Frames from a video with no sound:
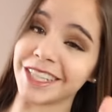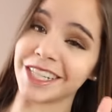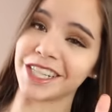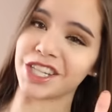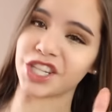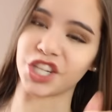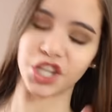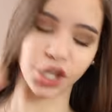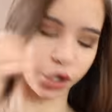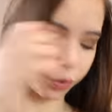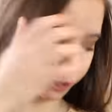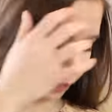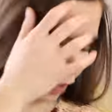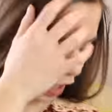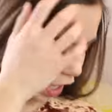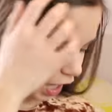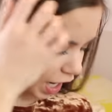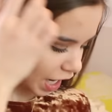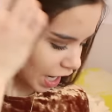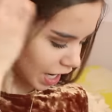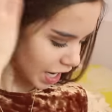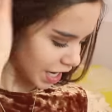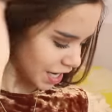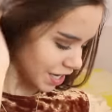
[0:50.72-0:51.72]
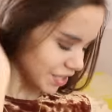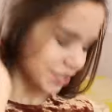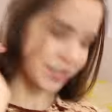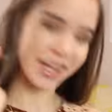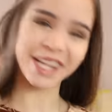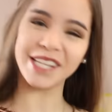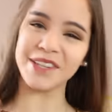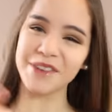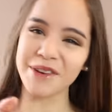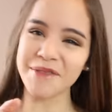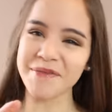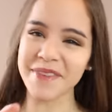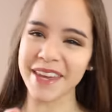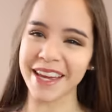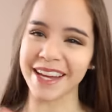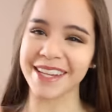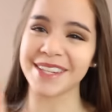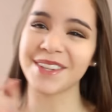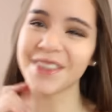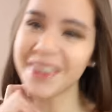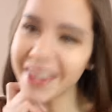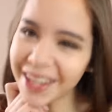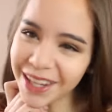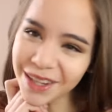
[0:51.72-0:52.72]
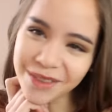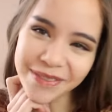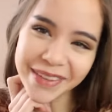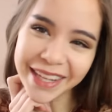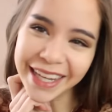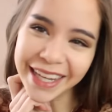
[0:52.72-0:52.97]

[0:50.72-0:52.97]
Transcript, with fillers: It's cute. So that's from Mia, so thank you